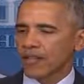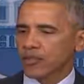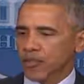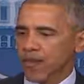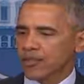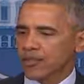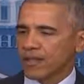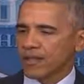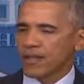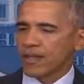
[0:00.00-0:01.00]

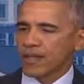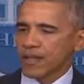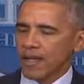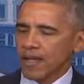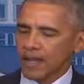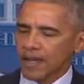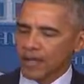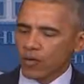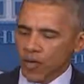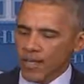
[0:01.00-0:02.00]
expressed
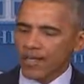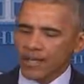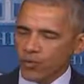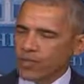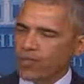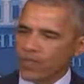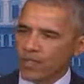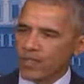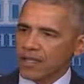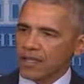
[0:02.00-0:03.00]
a great
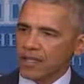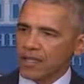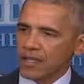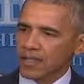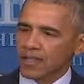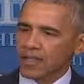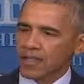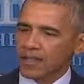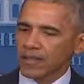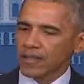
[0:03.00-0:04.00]
interest in
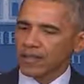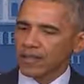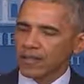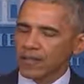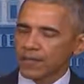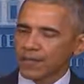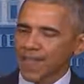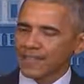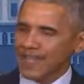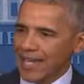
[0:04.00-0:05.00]

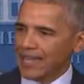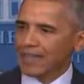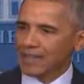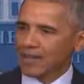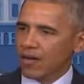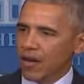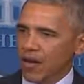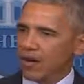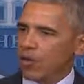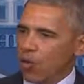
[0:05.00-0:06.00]
maintaining
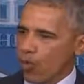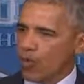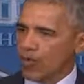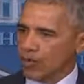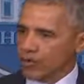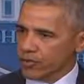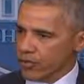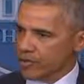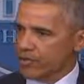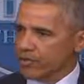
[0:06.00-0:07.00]
our core
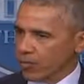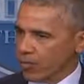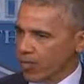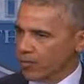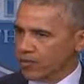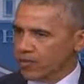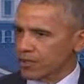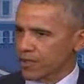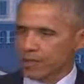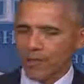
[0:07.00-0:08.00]
strategic
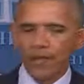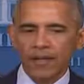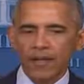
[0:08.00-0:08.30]
relationships.